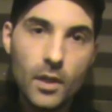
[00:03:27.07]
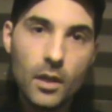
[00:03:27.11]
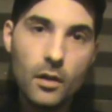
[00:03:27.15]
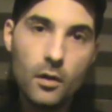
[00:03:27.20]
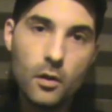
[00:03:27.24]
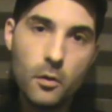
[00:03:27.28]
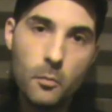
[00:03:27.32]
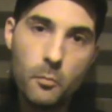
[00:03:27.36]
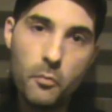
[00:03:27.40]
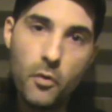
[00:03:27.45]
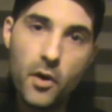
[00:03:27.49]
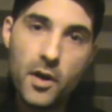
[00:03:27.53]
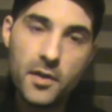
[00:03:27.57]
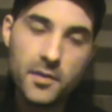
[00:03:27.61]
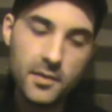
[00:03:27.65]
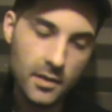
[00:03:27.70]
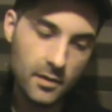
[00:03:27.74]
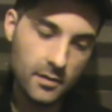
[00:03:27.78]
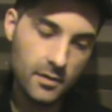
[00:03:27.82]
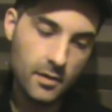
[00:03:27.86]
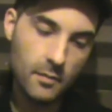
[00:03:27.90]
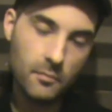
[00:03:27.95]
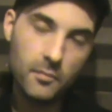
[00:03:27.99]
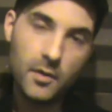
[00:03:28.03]
Compressing
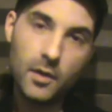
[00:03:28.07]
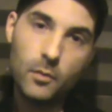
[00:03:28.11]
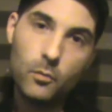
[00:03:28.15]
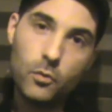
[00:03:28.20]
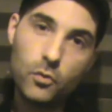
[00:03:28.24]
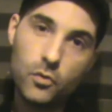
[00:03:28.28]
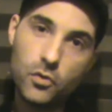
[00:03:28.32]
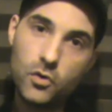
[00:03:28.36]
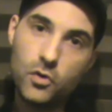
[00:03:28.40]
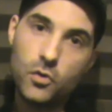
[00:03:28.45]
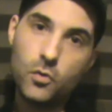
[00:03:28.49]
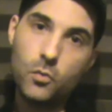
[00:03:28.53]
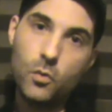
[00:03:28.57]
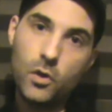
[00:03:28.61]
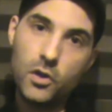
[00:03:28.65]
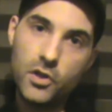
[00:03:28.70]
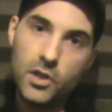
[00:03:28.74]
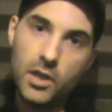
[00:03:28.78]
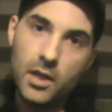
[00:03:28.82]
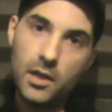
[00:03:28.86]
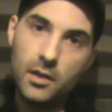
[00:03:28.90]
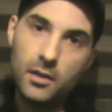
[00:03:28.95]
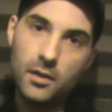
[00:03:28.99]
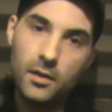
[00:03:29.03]
something will squash
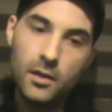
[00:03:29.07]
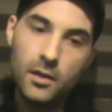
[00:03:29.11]
it